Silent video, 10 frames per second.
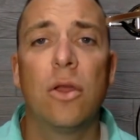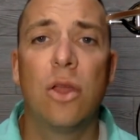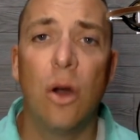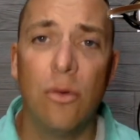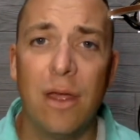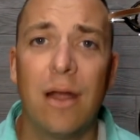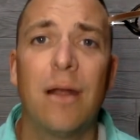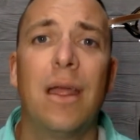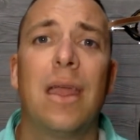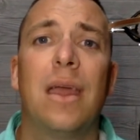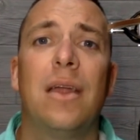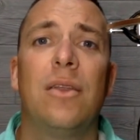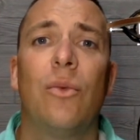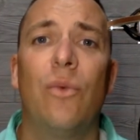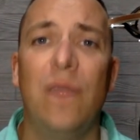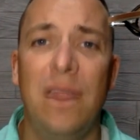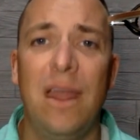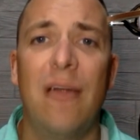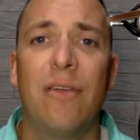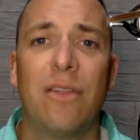Go there and
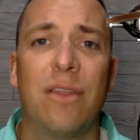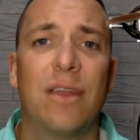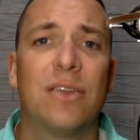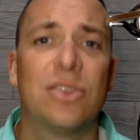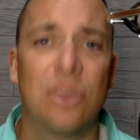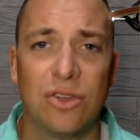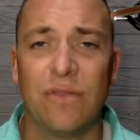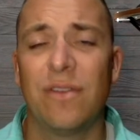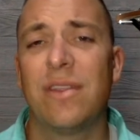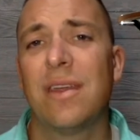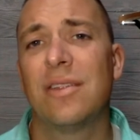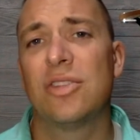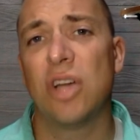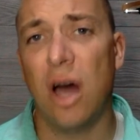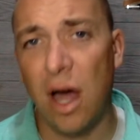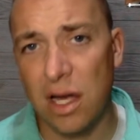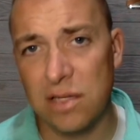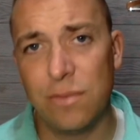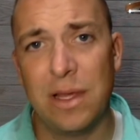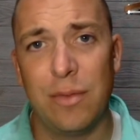read everything, search everything, talk
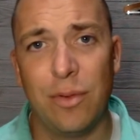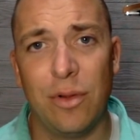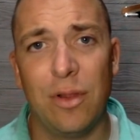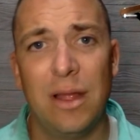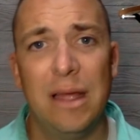to people.